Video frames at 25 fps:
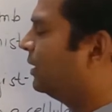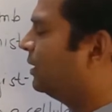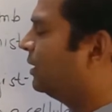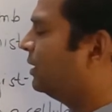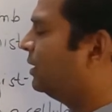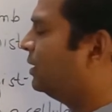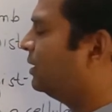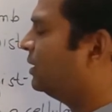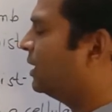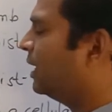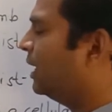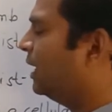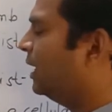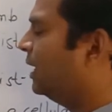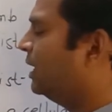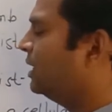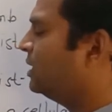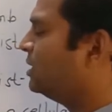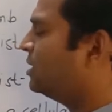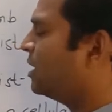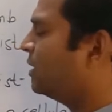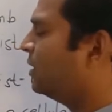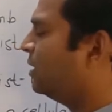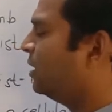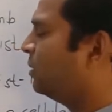Cell
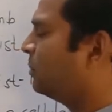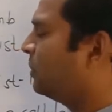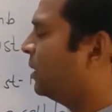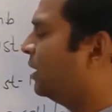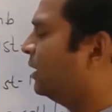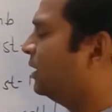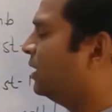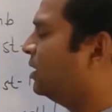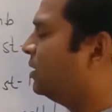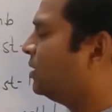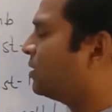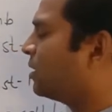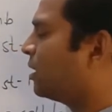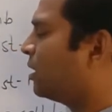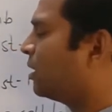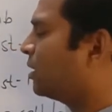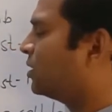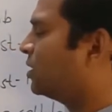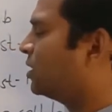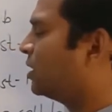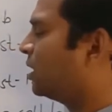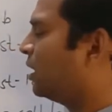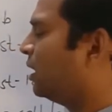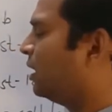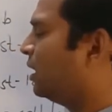is nothing but the
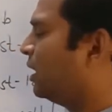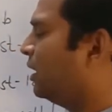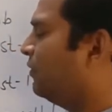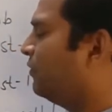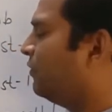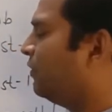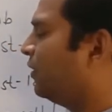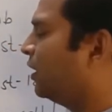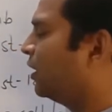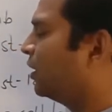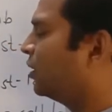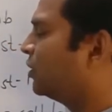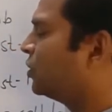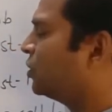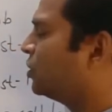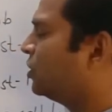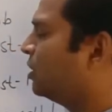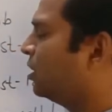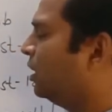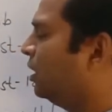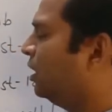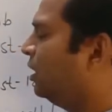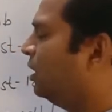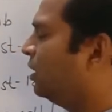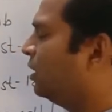structural and
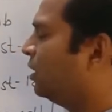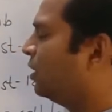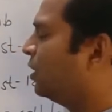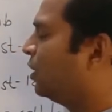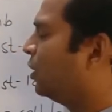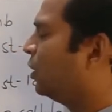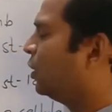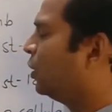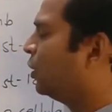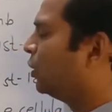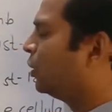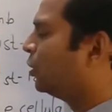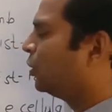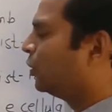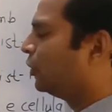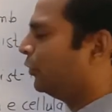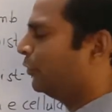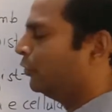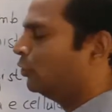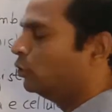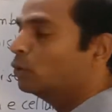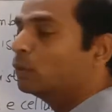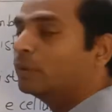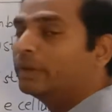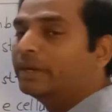functional
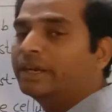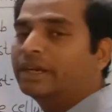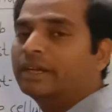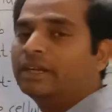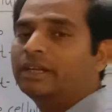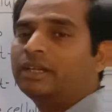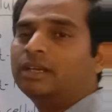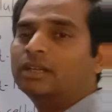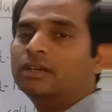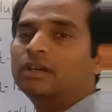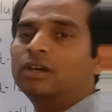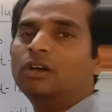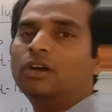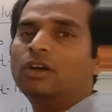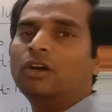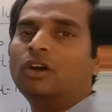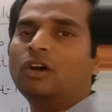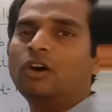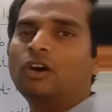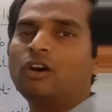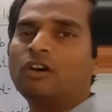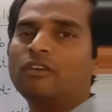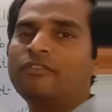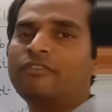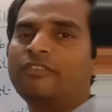unit
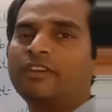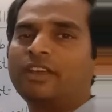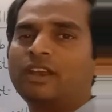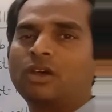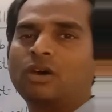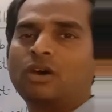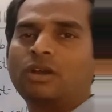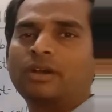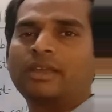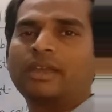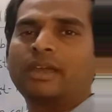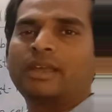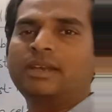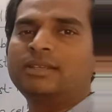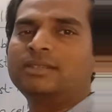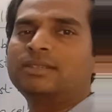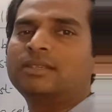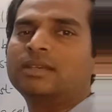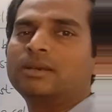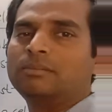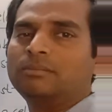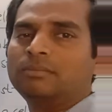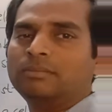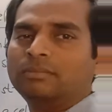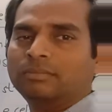of an
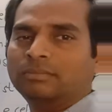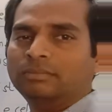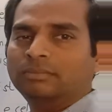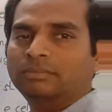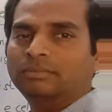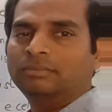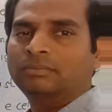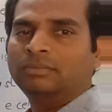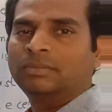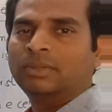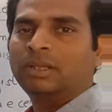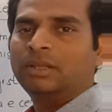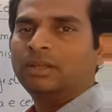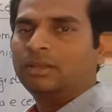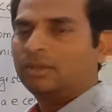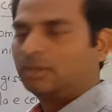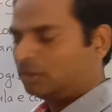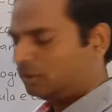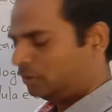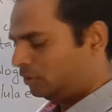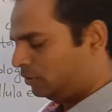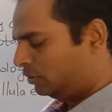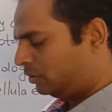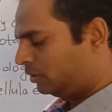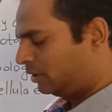organism.
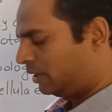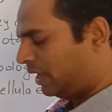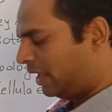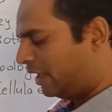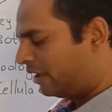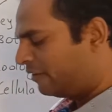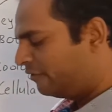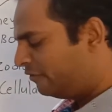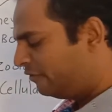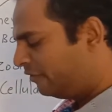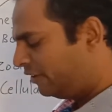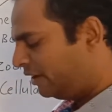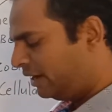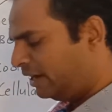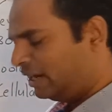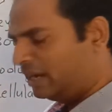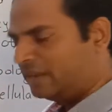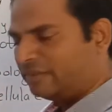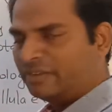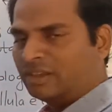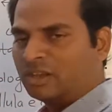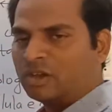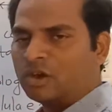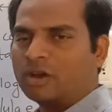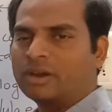Every
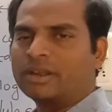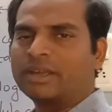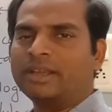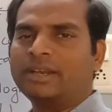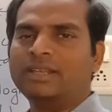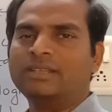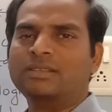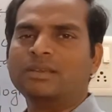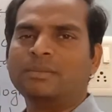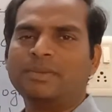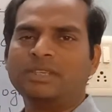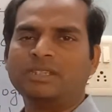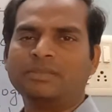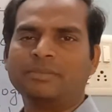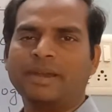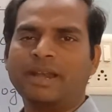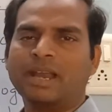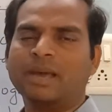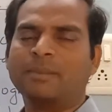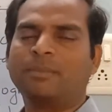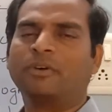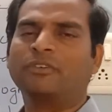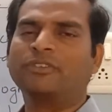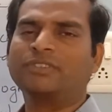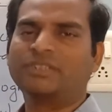living organism is made
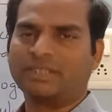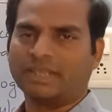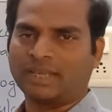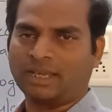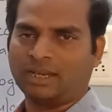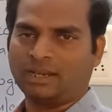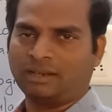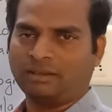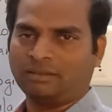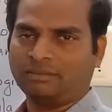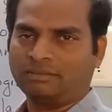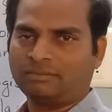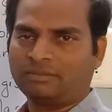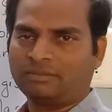up of cell.